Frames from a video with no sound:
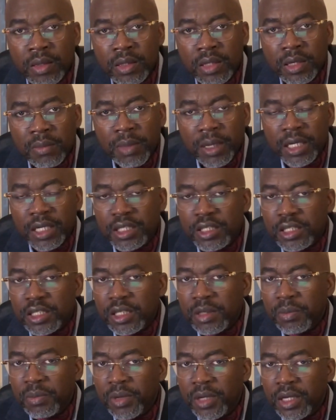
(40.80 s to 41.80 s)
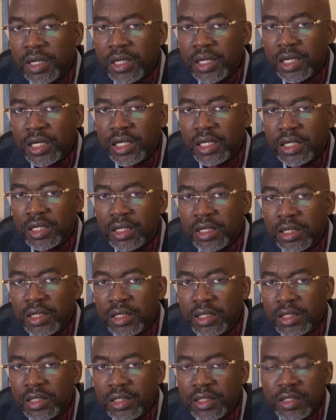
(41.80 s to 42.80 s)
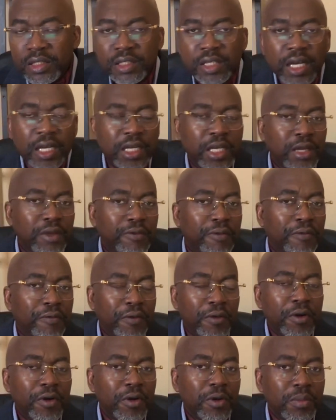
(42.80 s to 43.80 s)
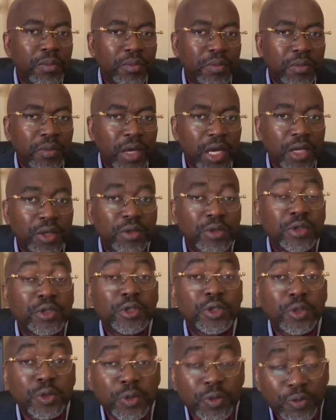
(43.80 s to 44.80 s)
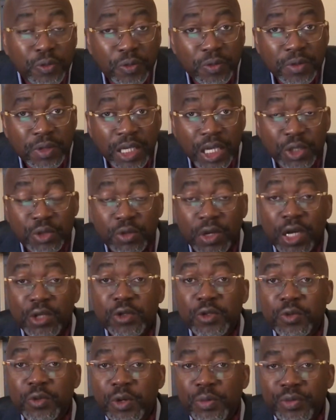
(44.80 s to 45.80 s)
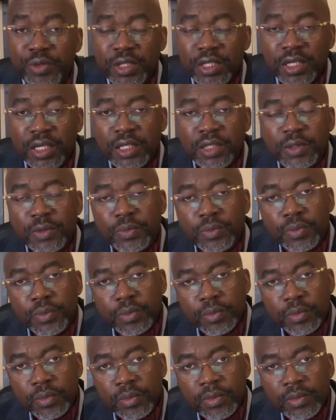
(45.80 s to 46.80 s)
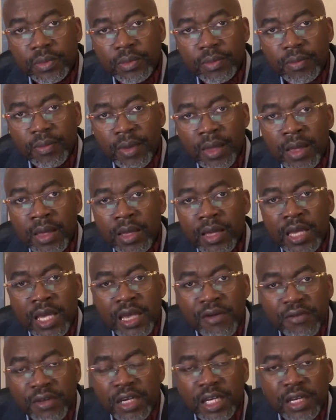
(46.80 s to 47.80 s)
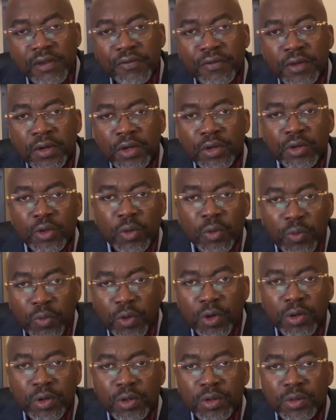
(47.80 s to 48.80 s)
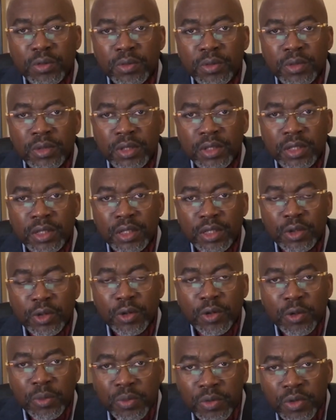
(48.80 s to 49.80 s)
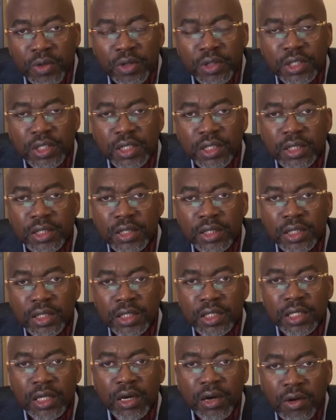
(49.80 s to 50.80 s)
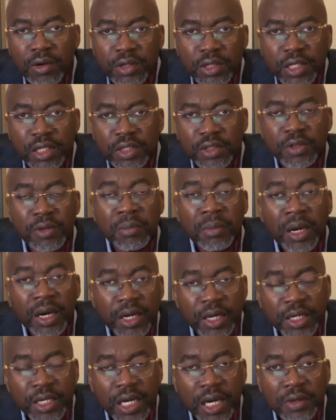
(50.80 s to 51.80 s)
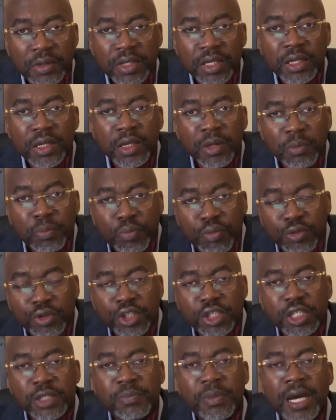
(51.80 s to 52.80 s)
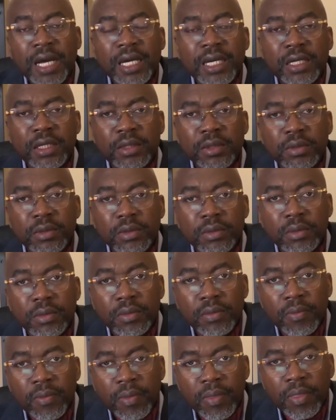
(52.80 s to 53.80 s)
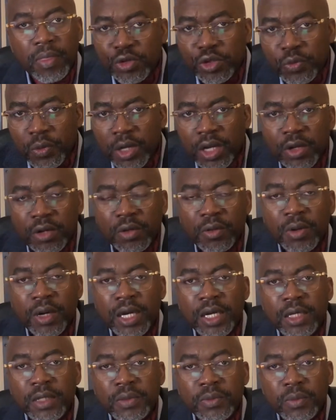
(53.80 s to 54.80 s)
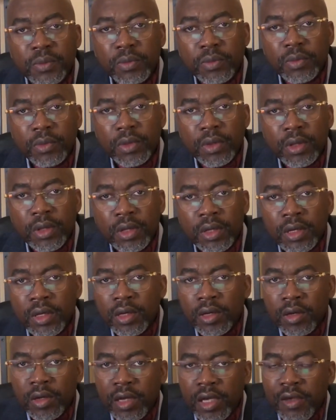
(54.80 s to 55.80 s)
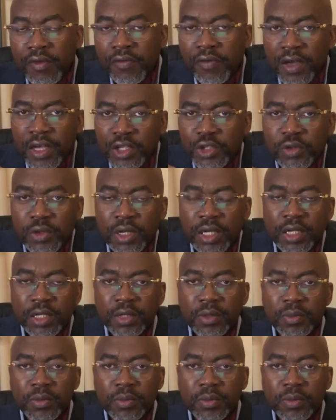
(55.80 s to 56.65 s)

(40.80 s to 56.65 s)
but it's simply in standing firm in the truth that you actually represent. Even if the world, the community, the audience, the market out there pushes back. Do you want to know why? Eventually,